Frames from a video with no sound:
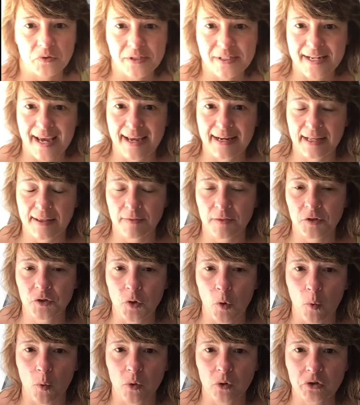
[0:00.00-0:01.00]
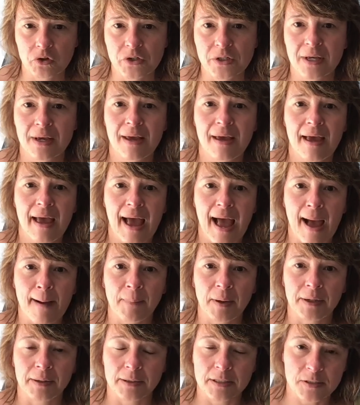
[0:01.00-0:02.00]
staining the doors. I'm
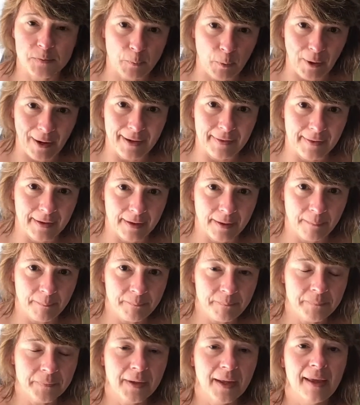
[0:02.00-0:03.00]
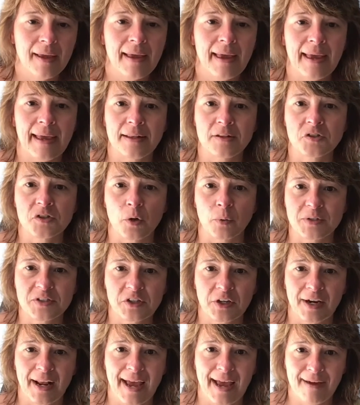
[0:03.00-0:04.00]
going to spray them, and so it's
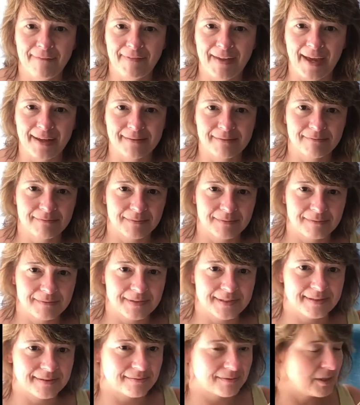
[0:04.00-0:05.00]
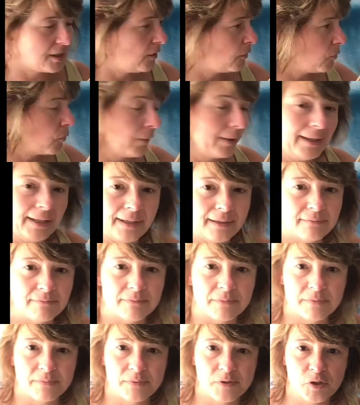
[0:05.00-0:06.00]
going to have that, really
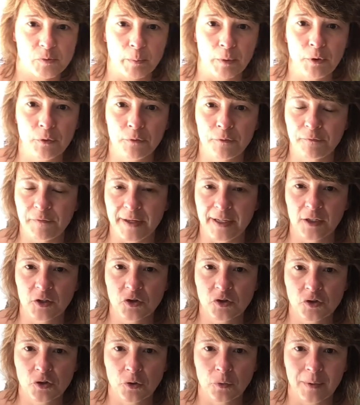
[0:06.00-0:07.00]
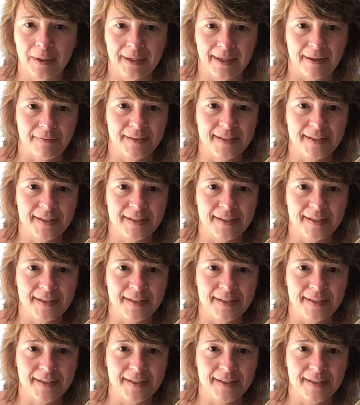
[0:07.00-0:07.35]
smooth finish to it.